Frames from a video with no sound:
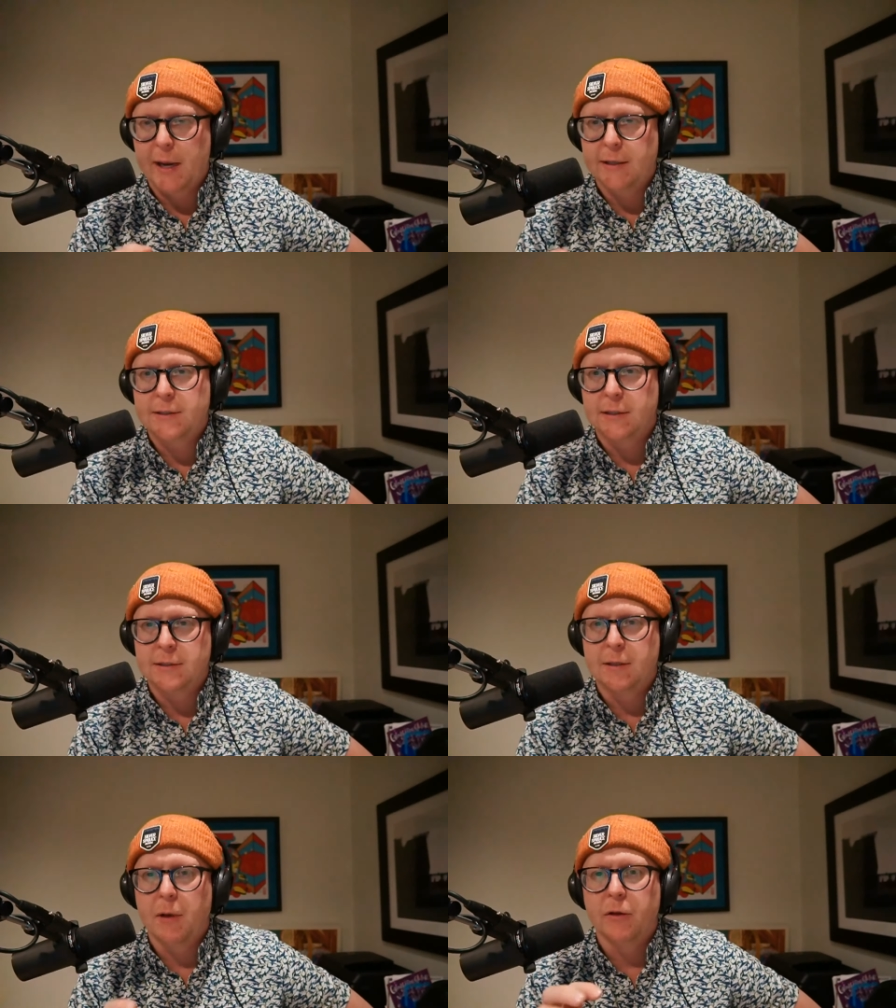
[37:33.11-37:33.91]
Bates
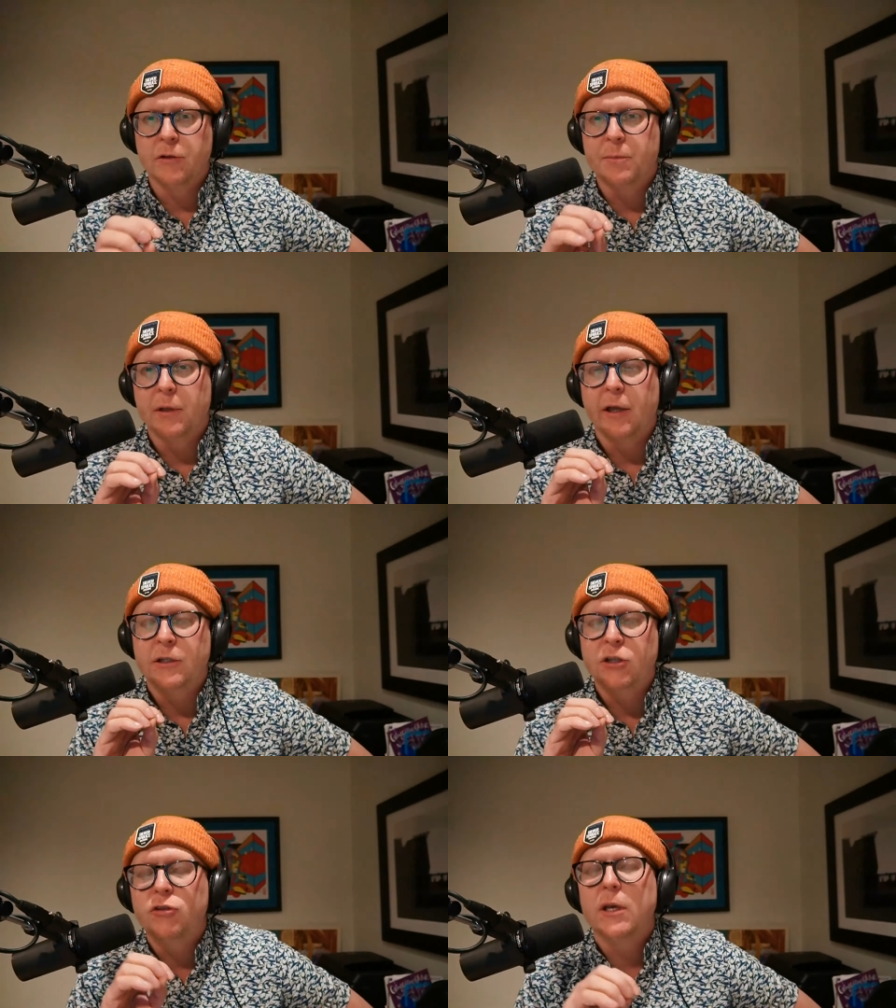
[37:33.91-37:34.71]
and some others. But
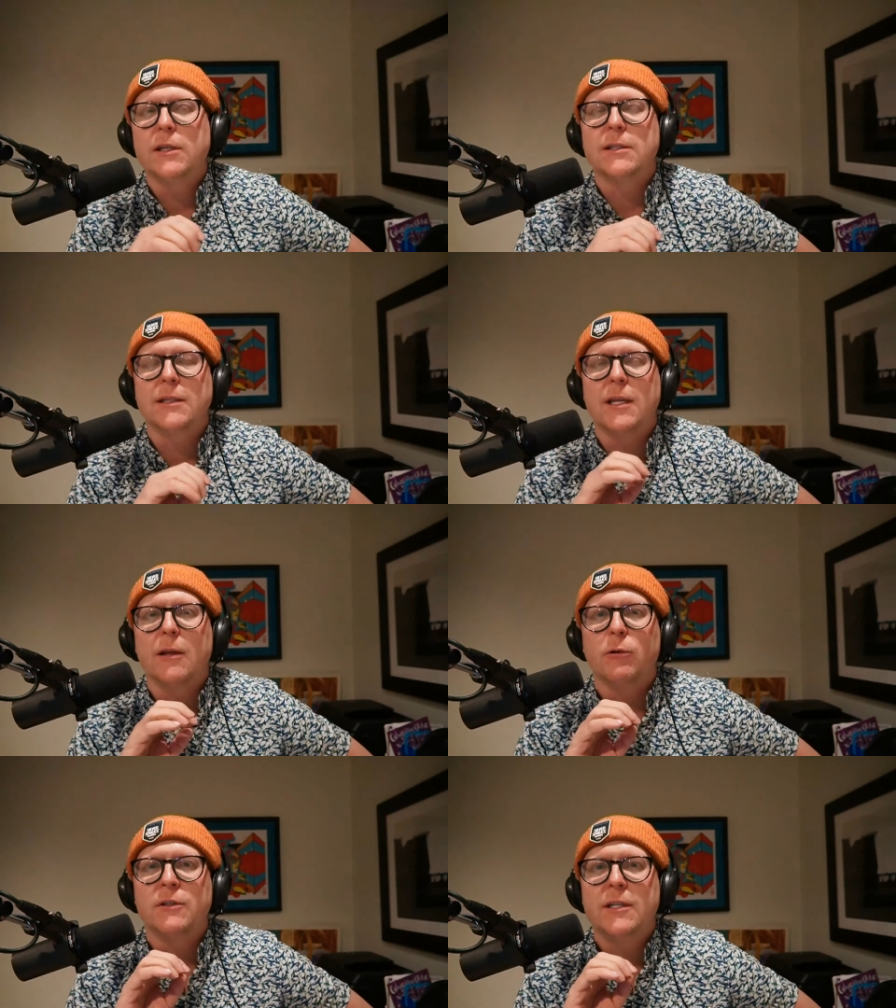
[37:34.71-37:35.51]
like, did you get the sense
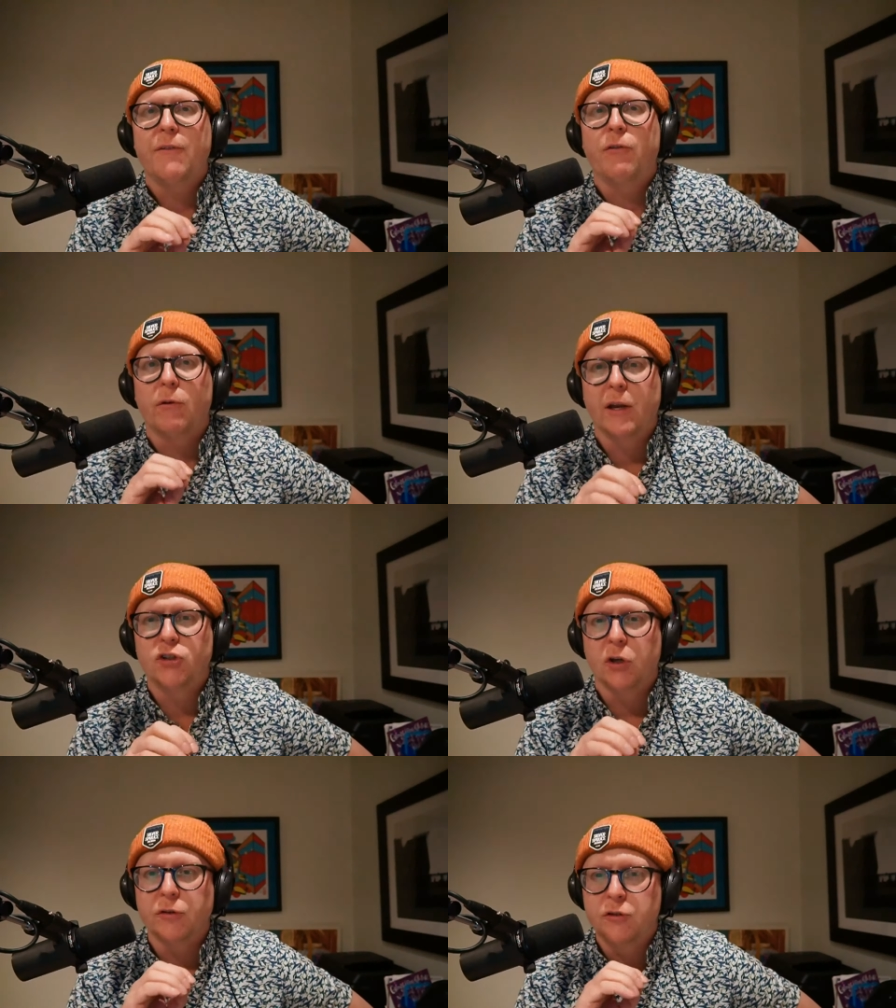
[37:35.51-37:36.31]
they were
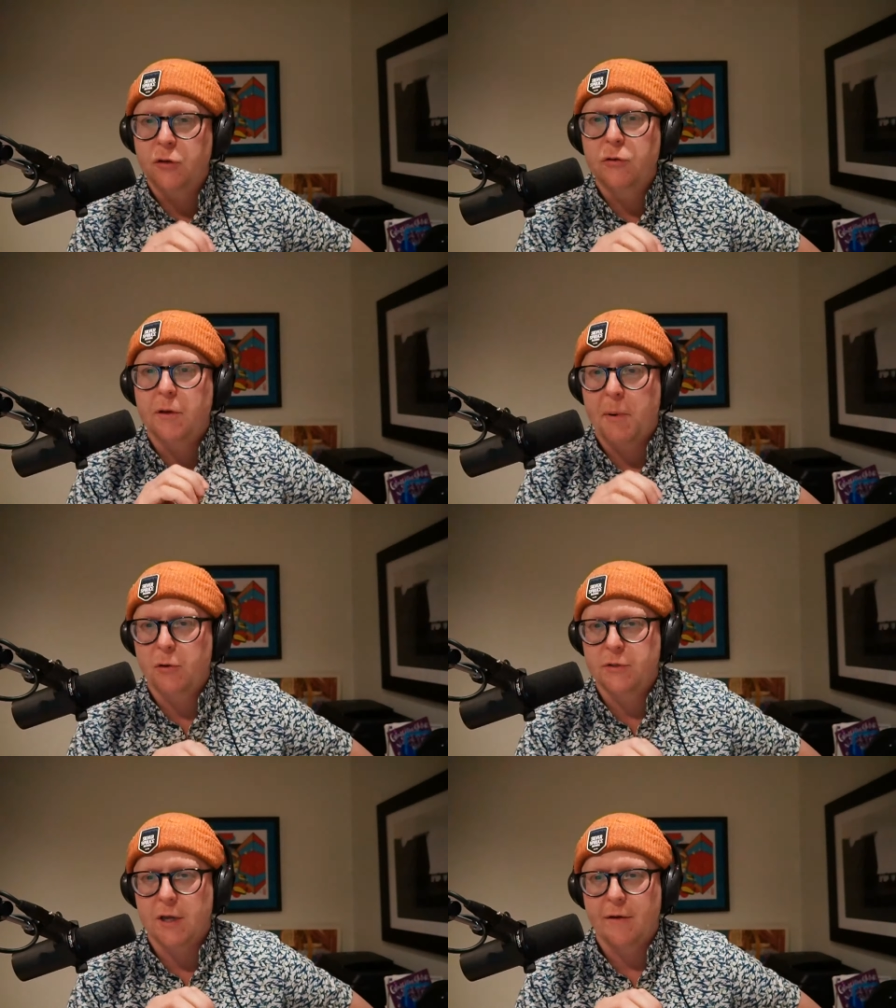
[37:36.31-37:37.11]
deferential to the
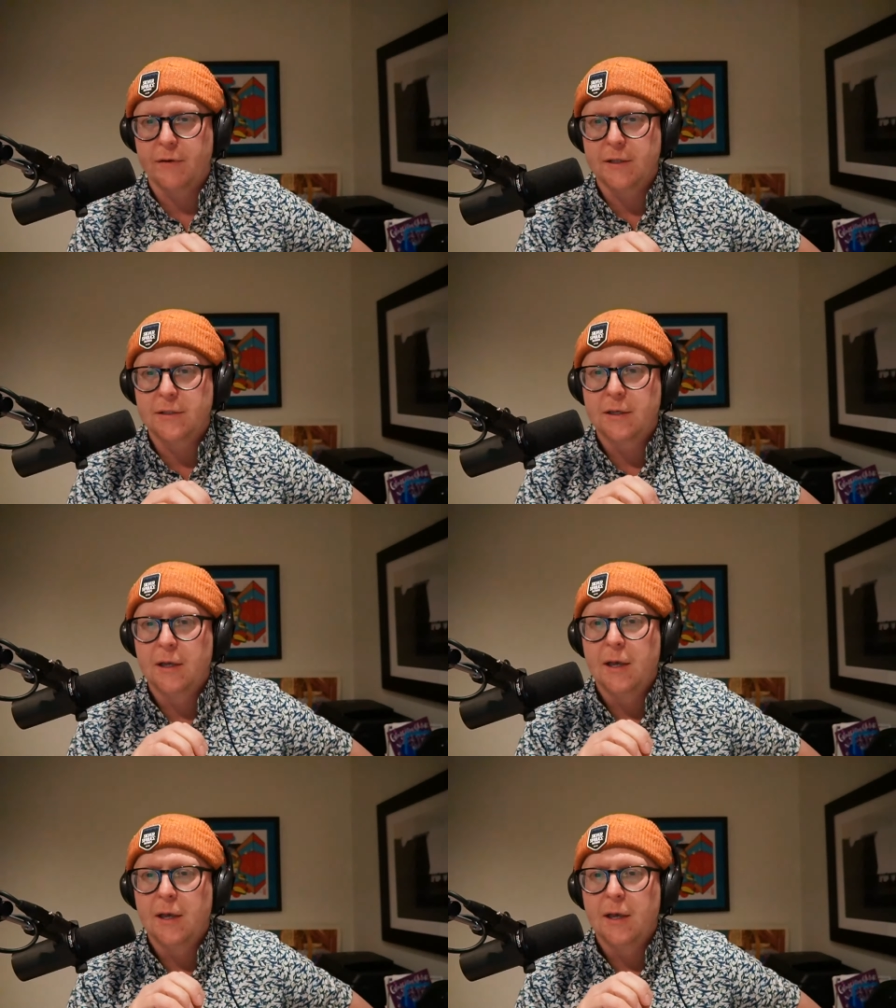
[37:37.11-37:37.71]
post office?